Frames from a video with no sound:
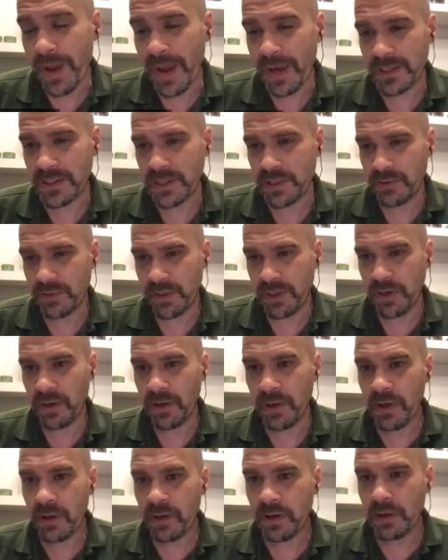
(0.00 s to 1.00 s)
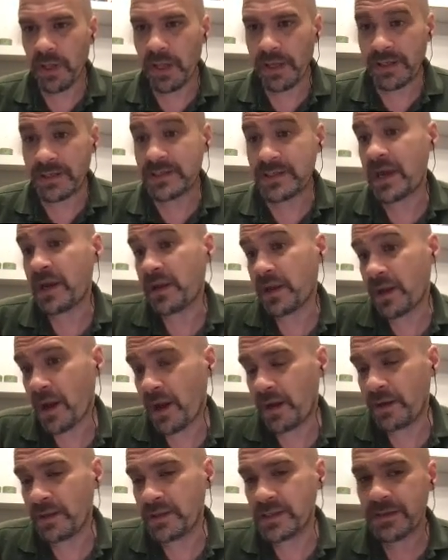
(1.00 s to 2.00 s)
bacteria, like
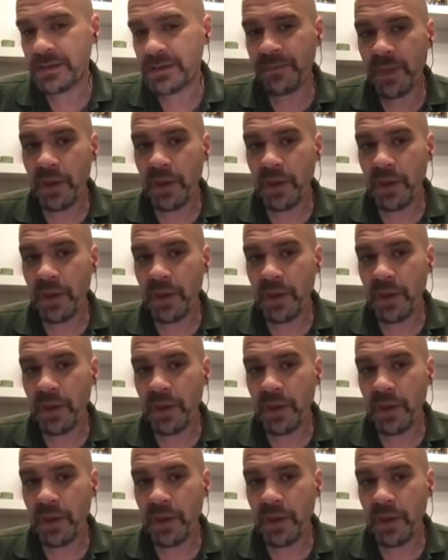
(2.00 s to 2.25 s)
cytokines,